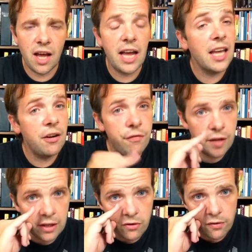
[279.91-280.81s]
I can
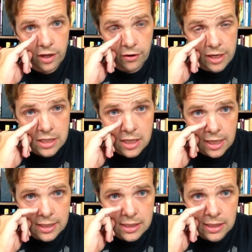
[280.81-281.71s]
feel that there is
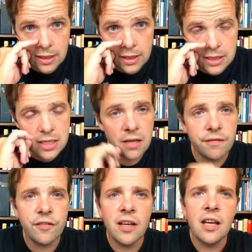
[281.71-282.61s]
nicotine in this snuff.